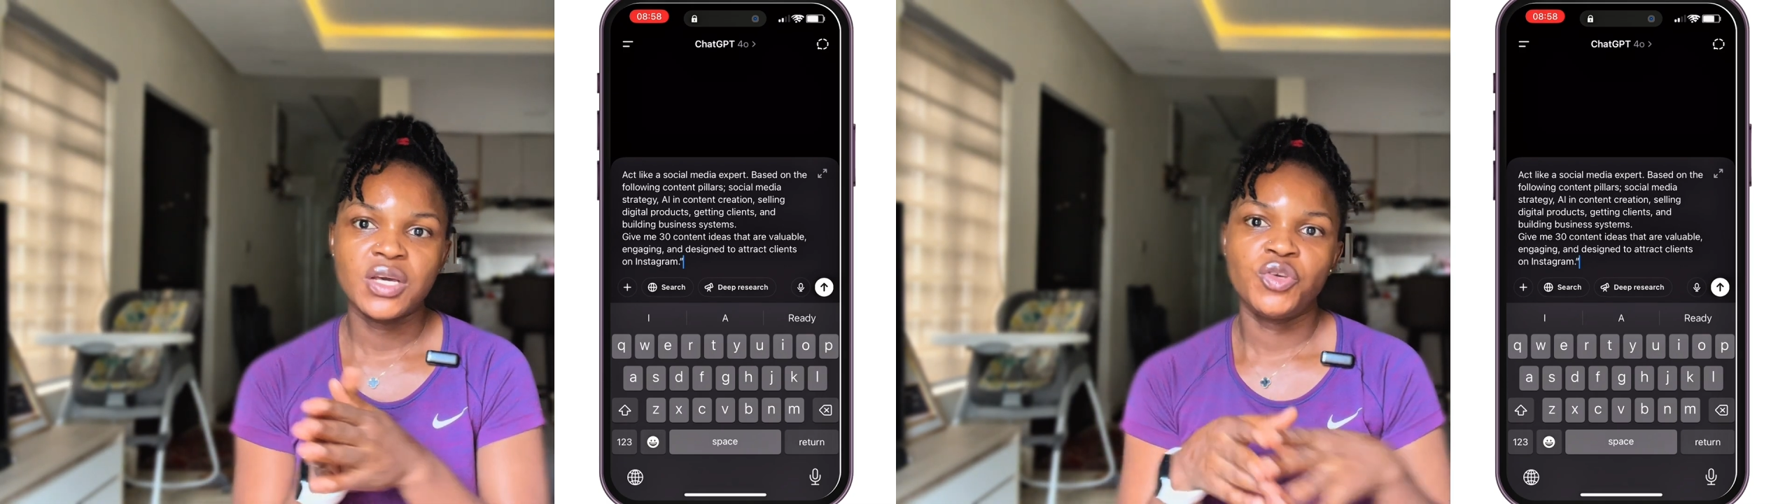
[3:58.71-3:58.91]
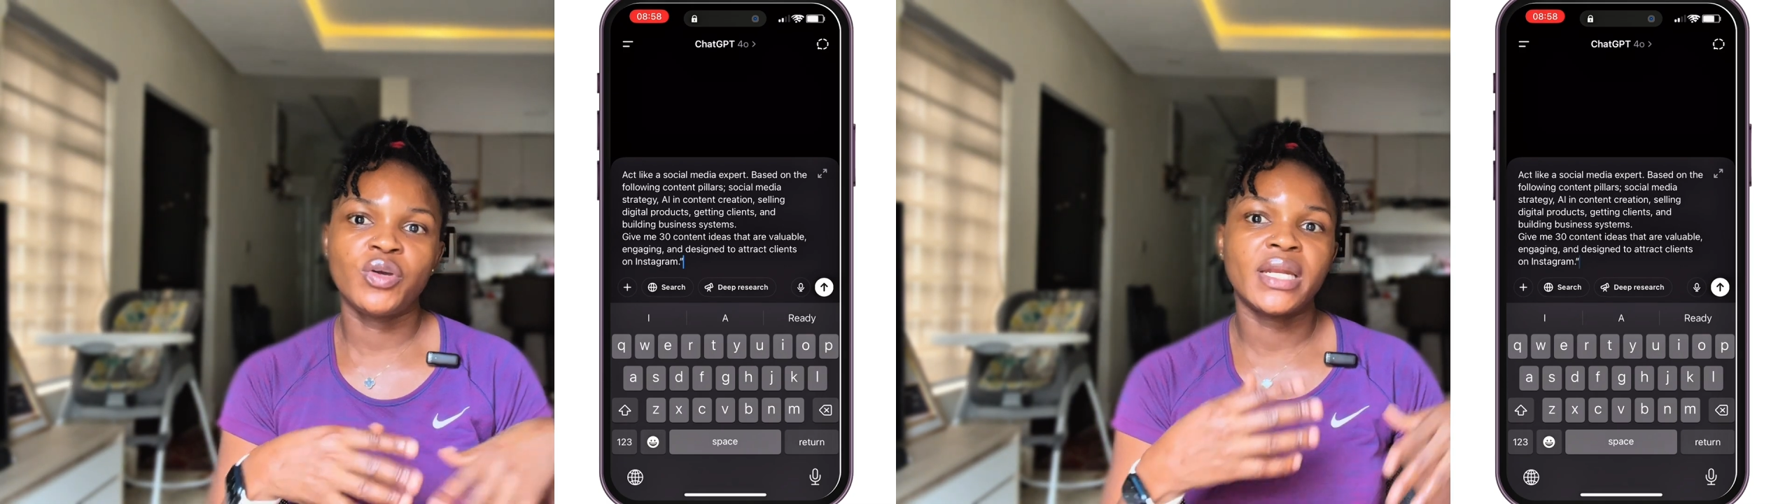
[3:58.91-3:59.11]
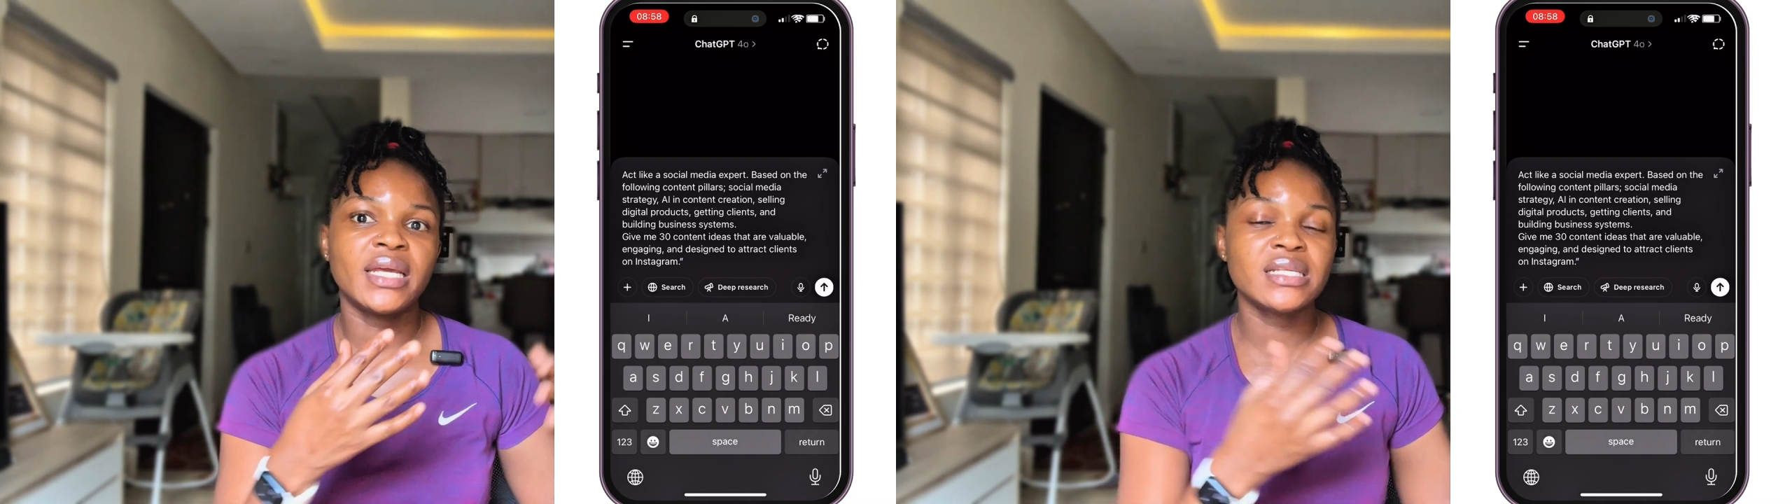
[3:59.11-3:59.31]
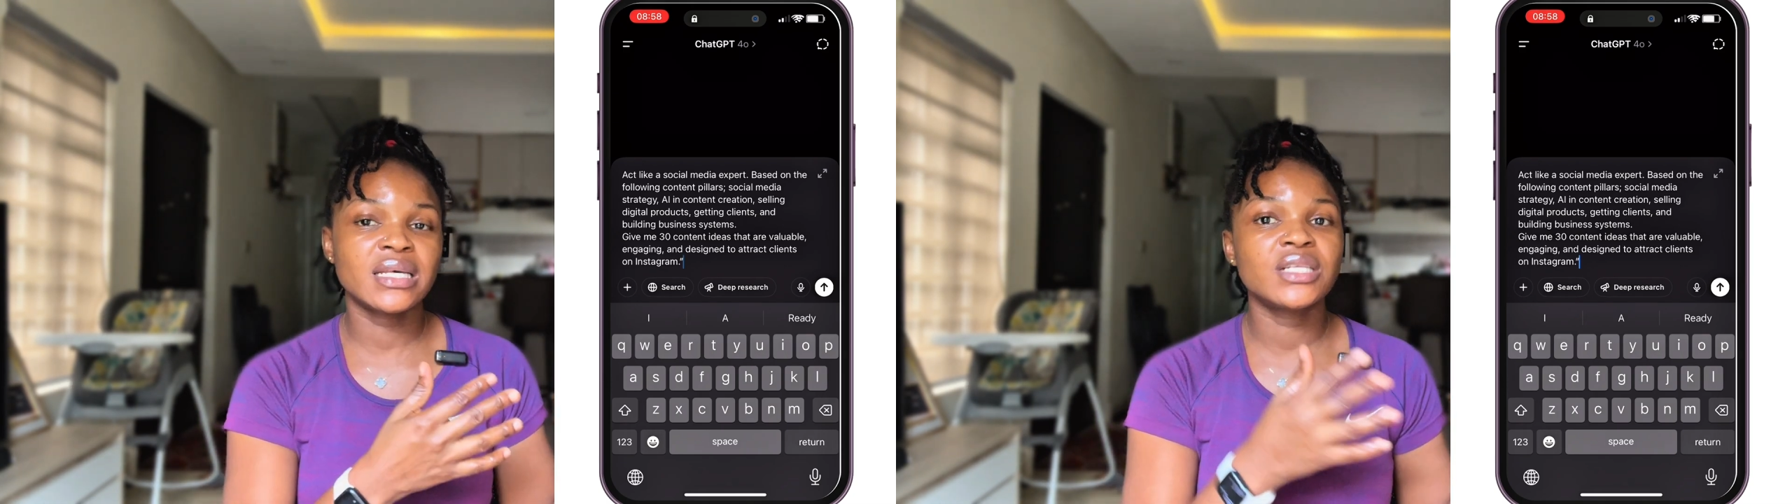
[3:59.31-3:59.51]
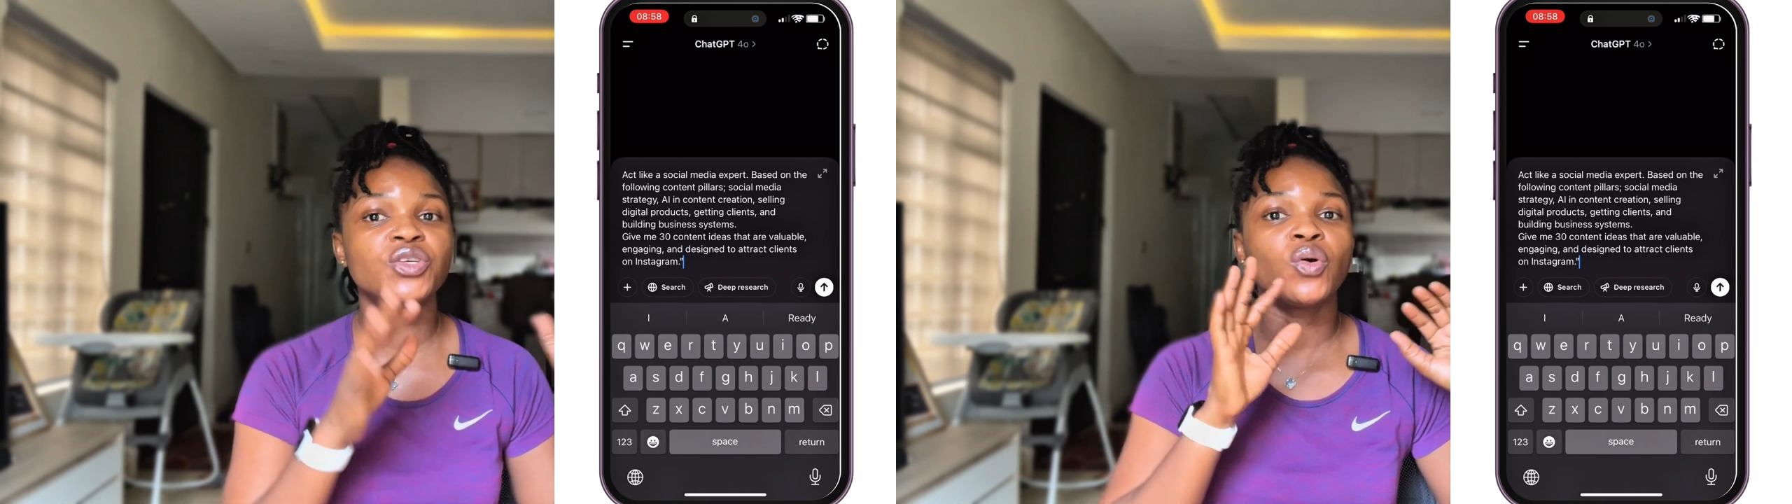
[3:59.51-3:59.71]
You can
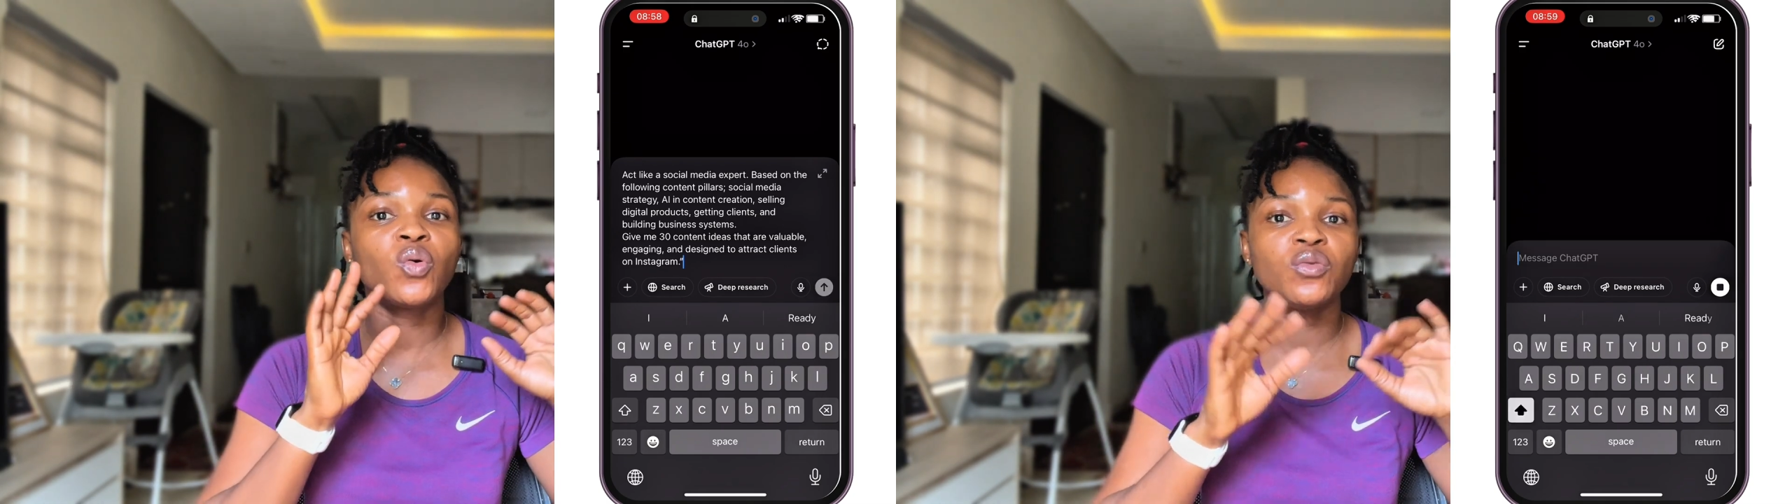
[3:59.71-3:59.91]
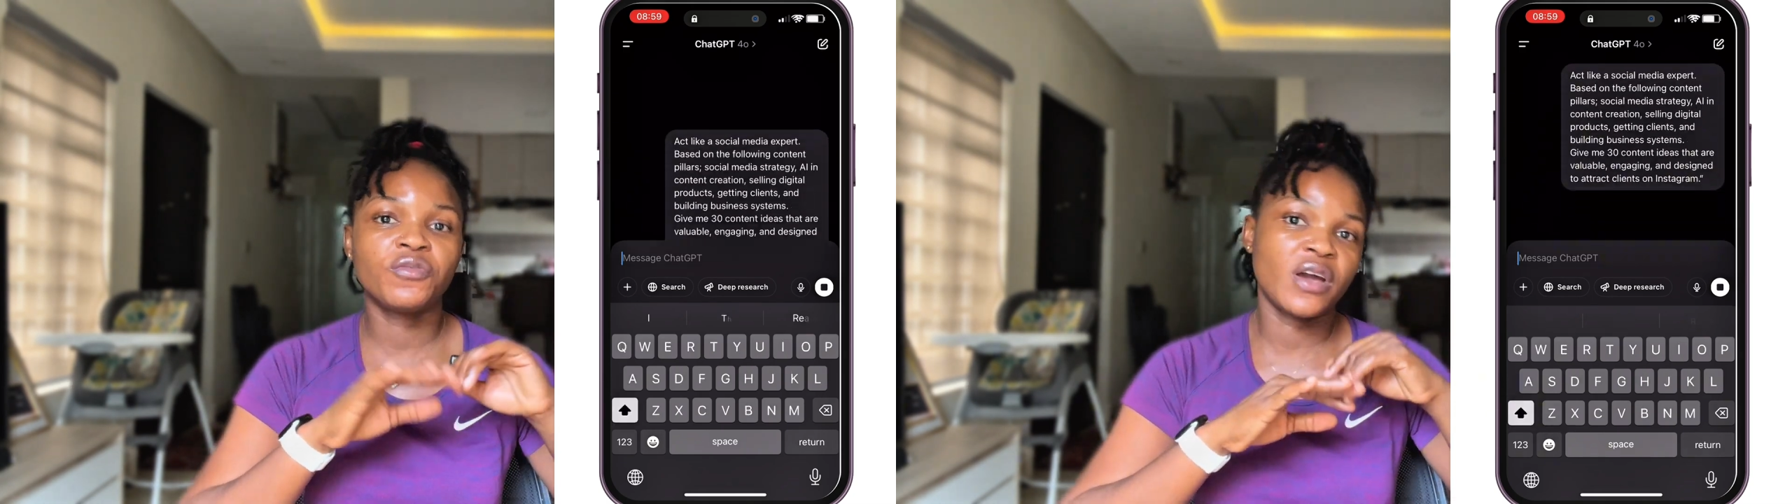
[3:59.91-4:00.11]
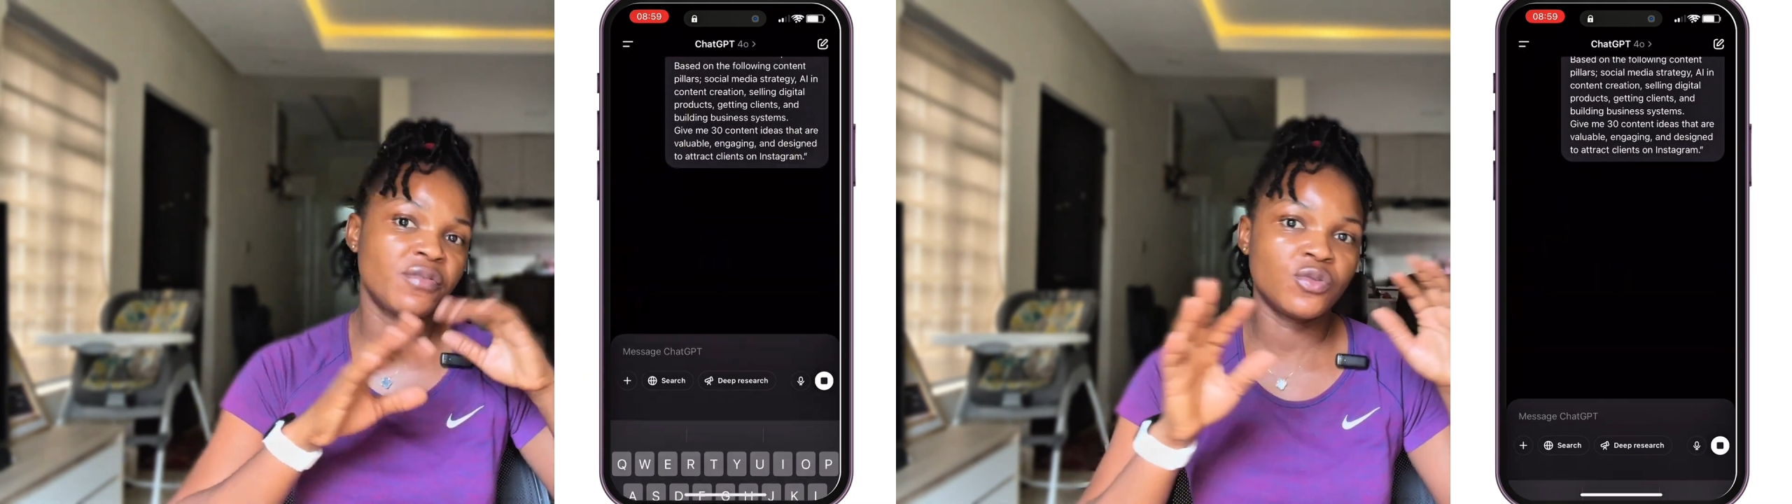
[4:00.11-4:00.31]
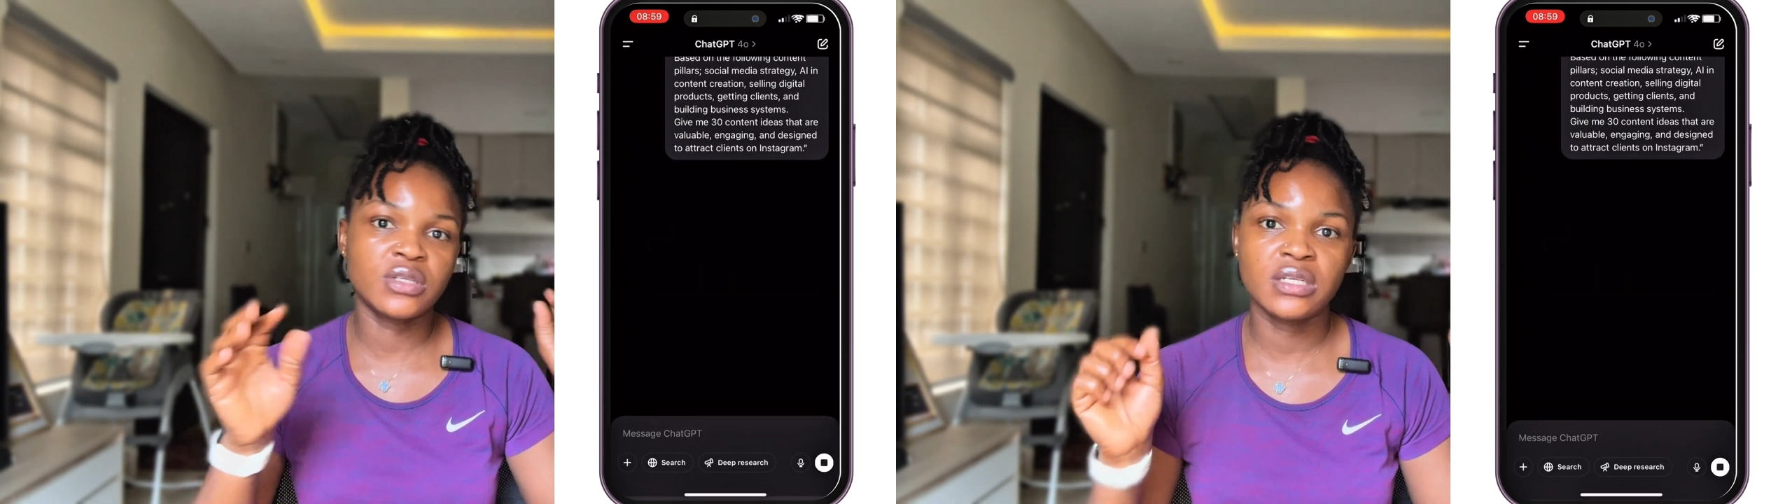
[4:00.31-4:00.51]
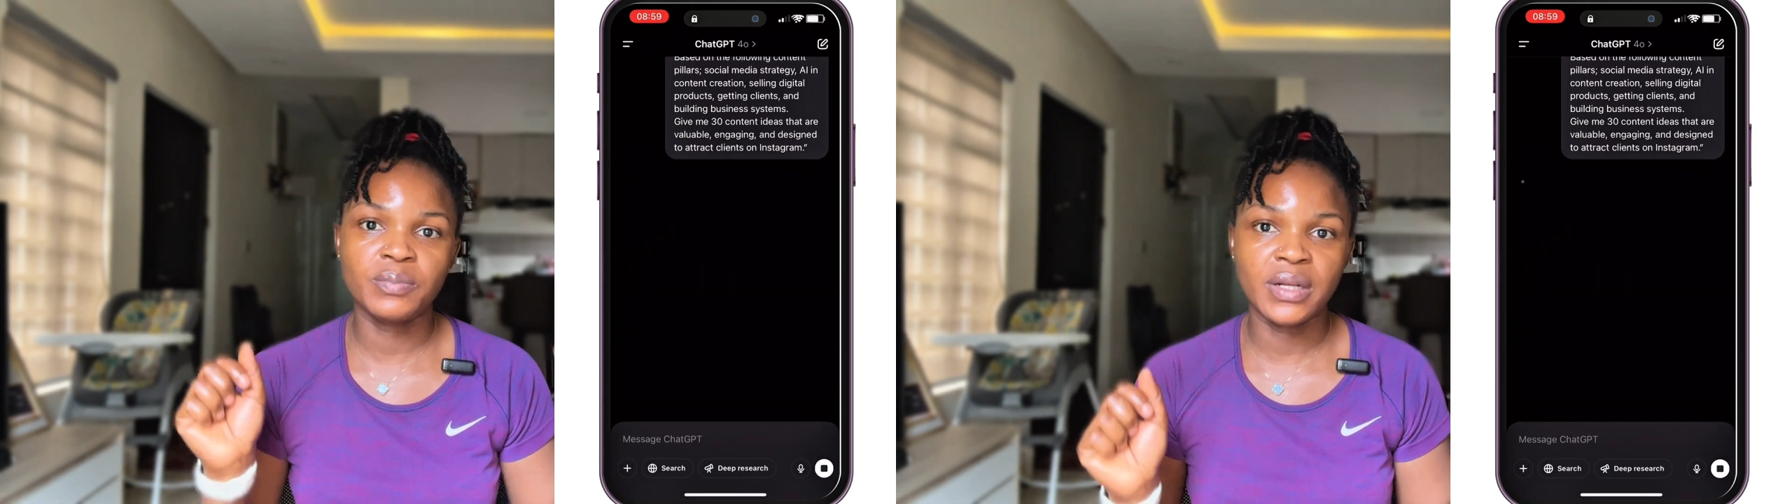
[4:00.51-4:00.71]
insert your own 5
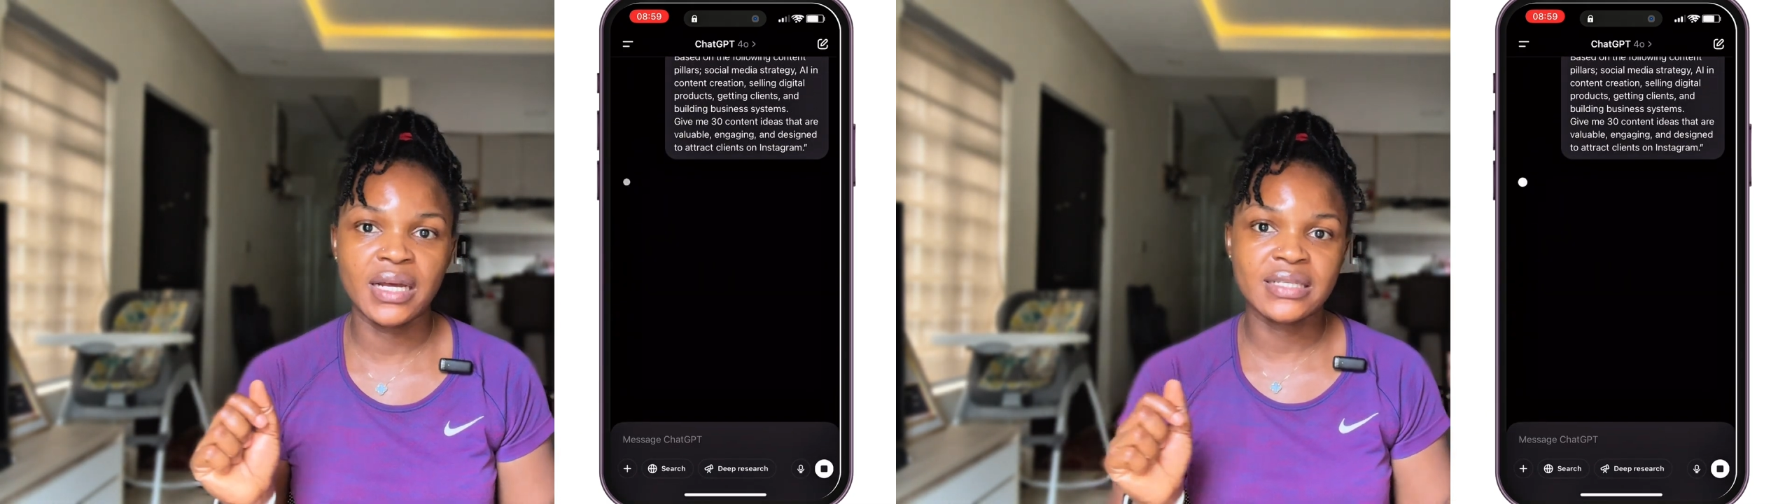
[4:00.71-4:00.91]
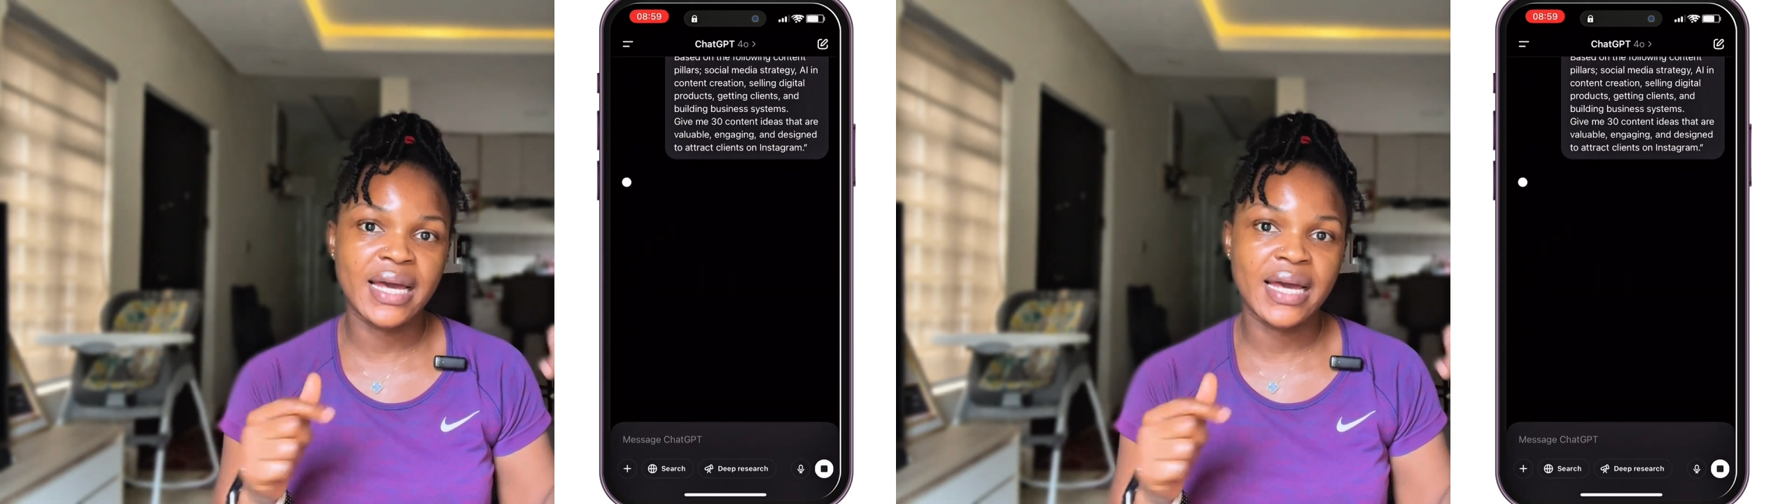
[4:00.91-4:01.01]
content pillars.